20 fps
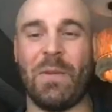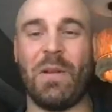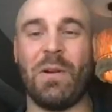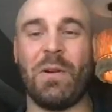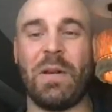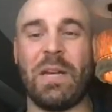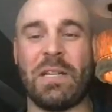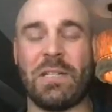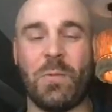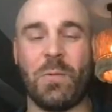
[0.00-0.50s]
You
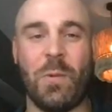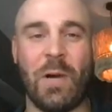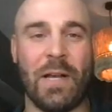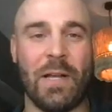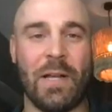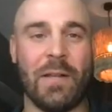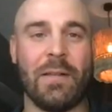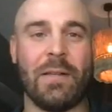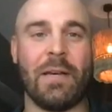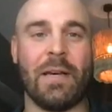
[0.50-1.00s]
know, as
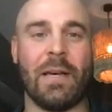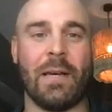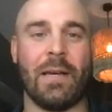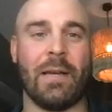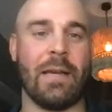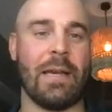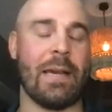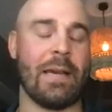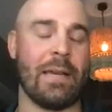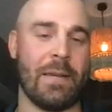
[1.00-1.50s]
well,
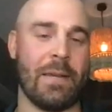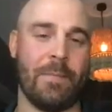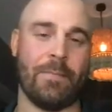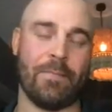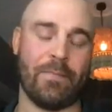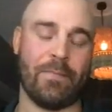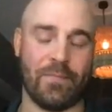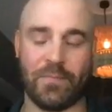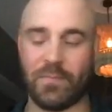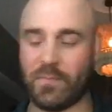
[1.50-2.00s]
I
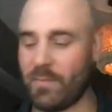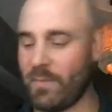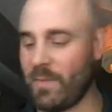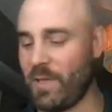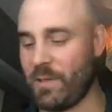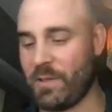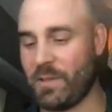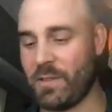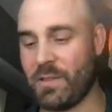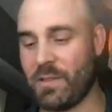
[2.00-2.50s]

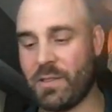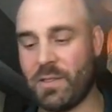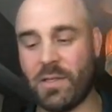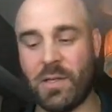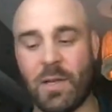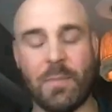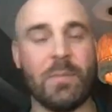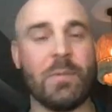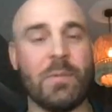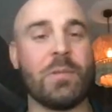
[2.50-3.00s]
you know,
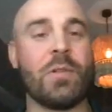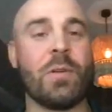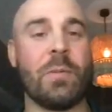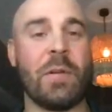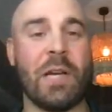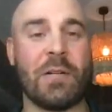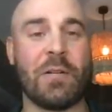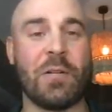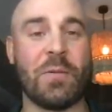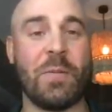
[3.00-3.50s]
some
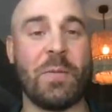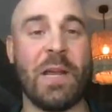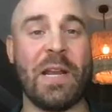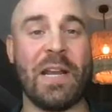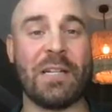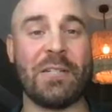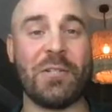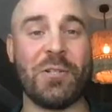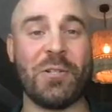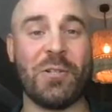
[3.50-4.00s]
doctors may
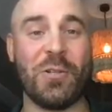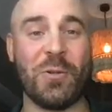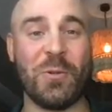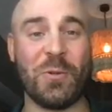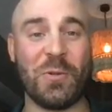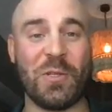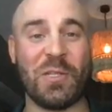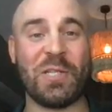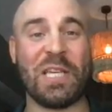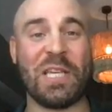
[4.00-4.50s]
not
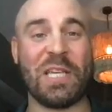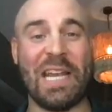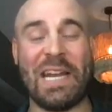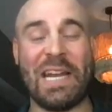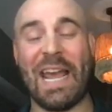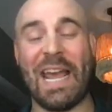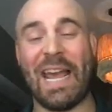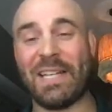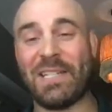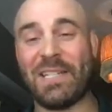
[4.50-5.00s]
choose to
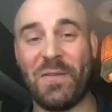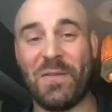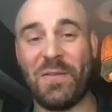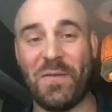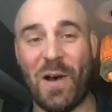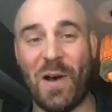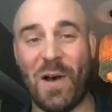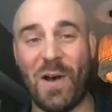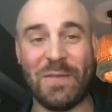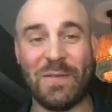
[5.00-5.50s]
get as
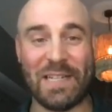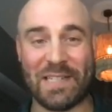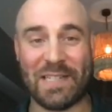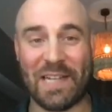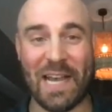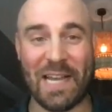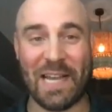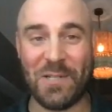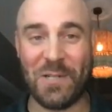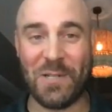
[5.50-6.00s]
involved
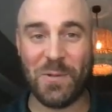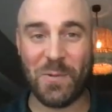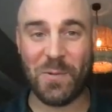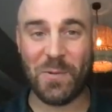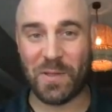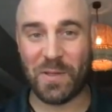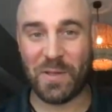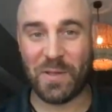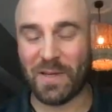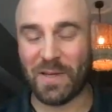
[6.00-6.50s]
as I do
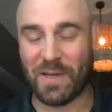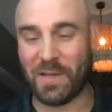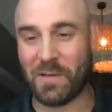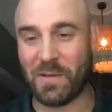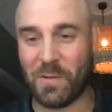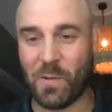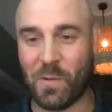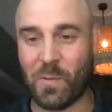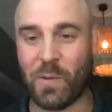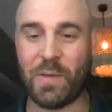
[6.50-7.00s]

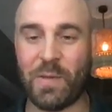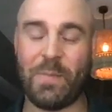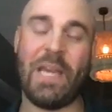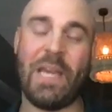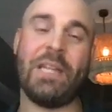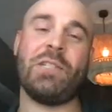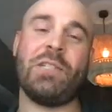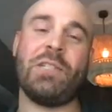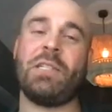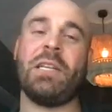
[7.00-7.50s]
with
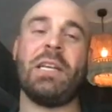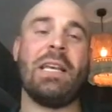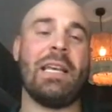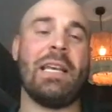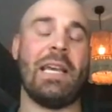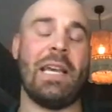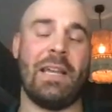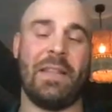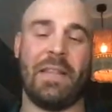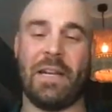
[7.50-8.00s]
patients,
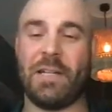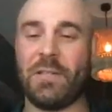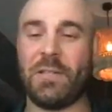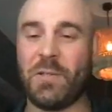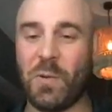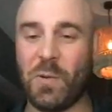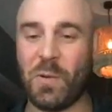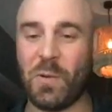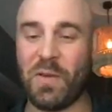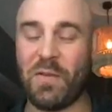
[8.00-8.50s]
and that
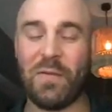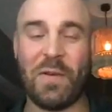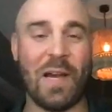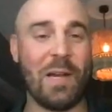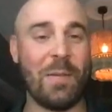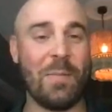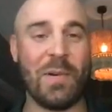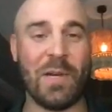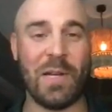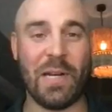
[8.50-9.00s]
is totally
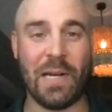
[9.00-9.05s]
fine.